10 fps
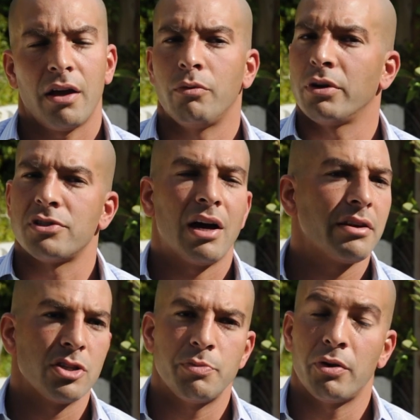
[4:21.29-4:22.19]
And what's
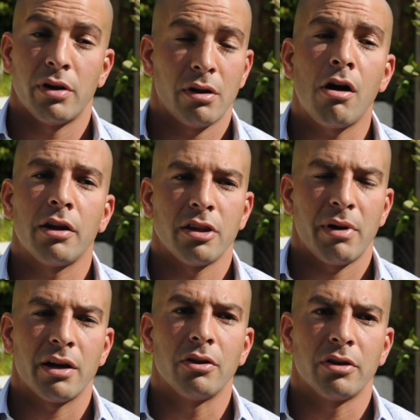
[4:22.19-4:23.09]
not disputed at all in the
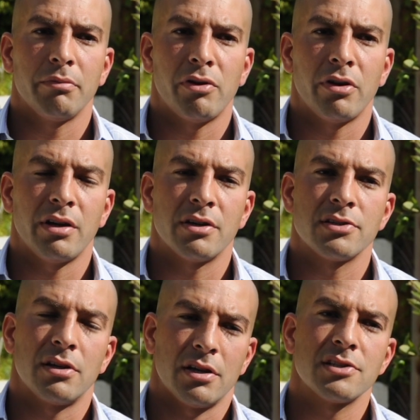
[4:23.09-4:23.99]
medical community is
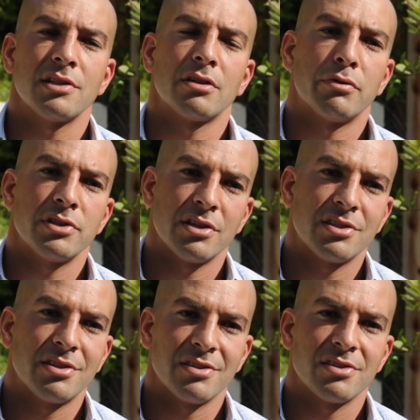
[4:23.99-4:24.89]
that insulin
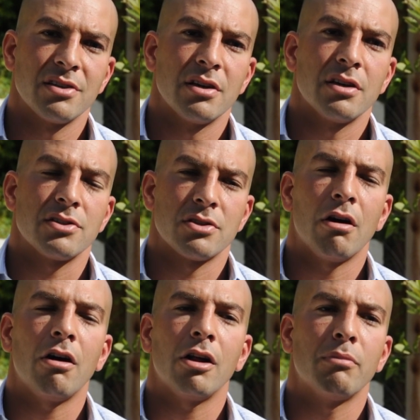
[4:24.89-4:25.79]
resistance is the
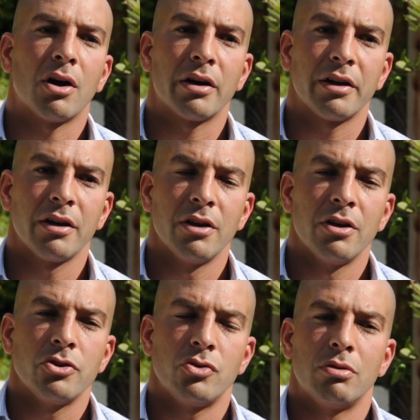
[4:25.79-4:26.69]
hallmark
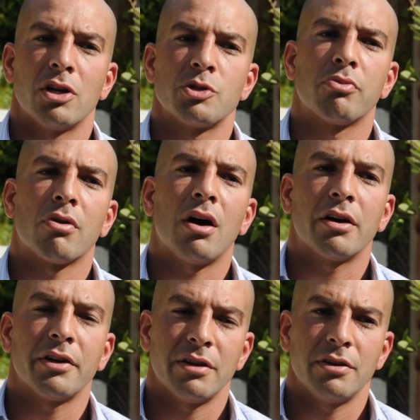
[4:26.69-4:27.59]
to a much
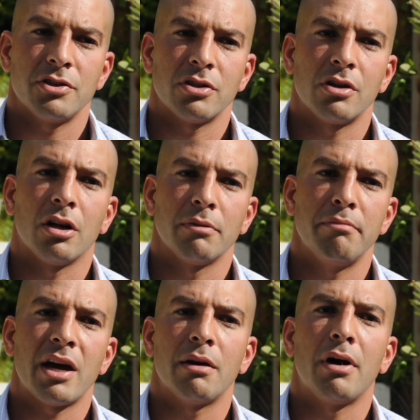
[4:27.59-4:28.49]
broader condition called
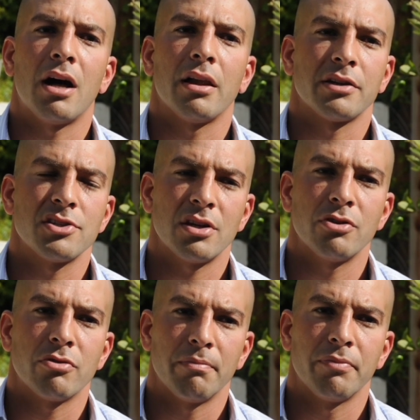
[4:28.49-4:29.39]
metabolic
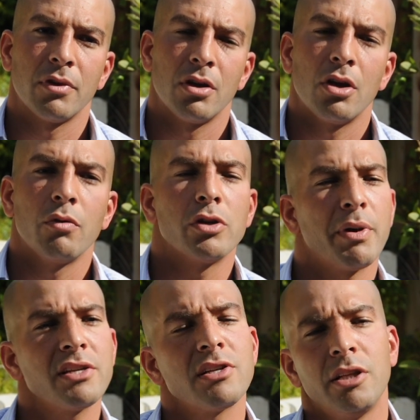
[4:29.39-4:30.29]
syndrome, which
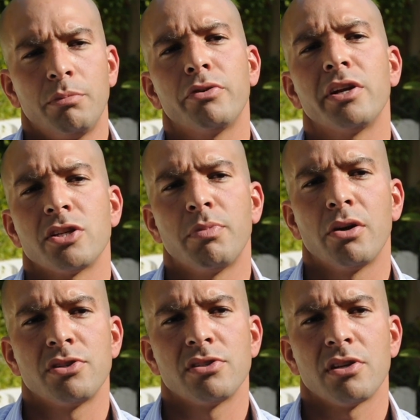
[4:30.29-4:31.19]
basically
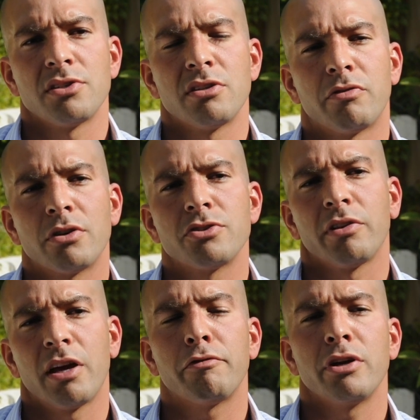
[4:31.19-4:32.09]
predisposes us to
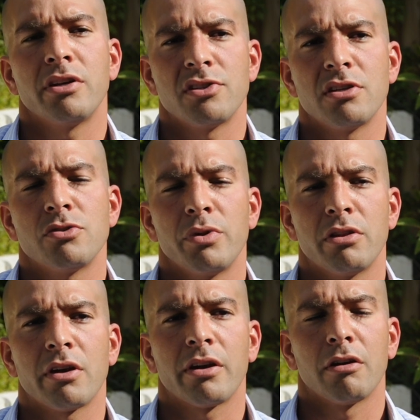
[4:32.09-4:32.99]
virtually every disease we
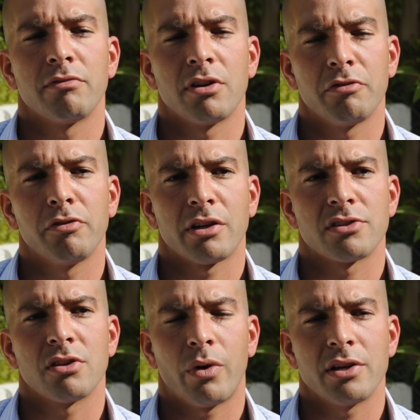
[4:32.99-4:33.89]
think of that
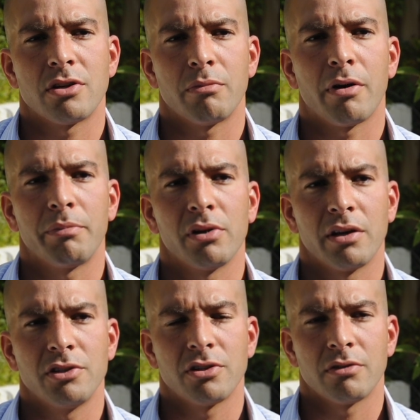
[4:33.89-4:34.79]
afflicts the Western
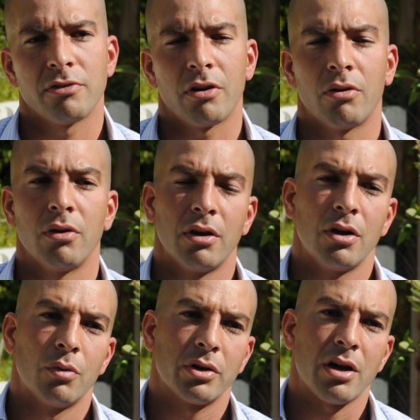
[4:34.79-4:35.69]
population. So
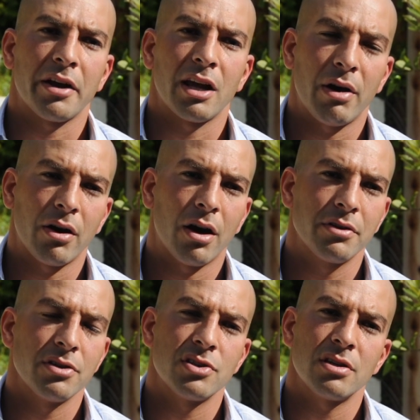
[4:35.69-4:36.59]
we're talking about
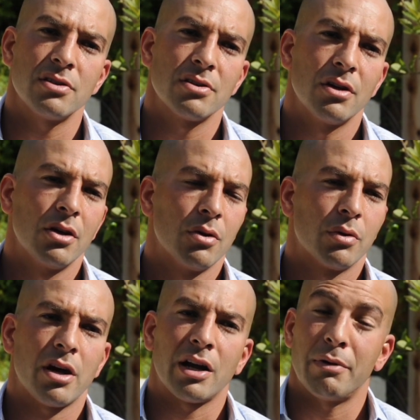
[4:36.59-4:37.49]
heart disease,
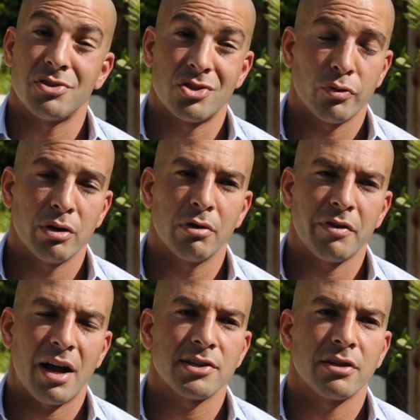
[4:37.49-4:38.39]
we're talking about
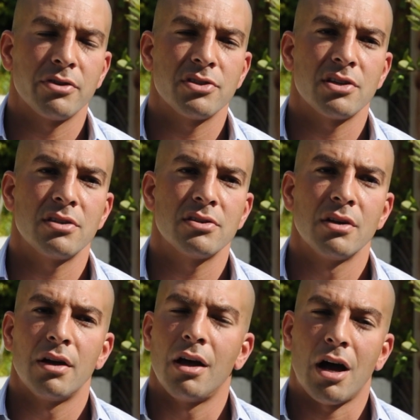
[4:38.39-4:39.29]
cerebrovascular disease,
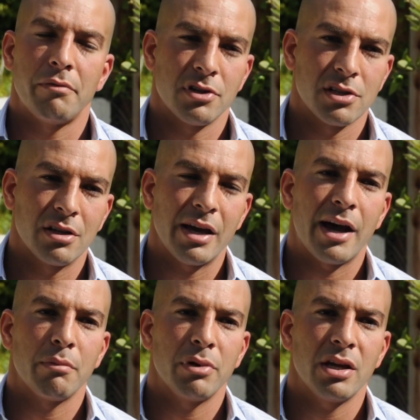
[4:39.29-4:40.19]
obviously
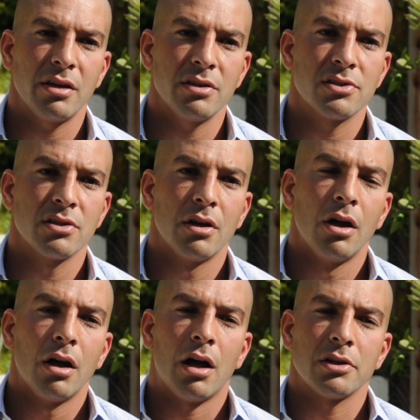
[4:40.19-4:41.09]
diabetes,
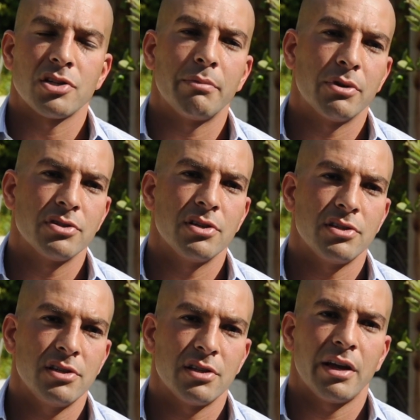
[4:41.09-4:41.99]
Alzheimer's
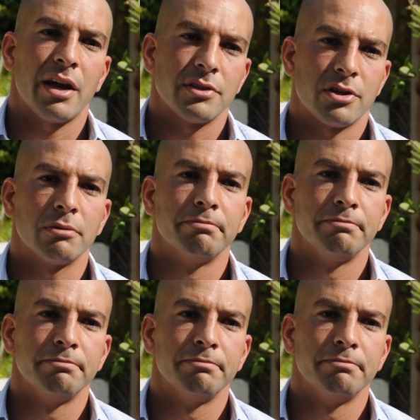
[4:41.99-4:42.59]
disease, and cancer.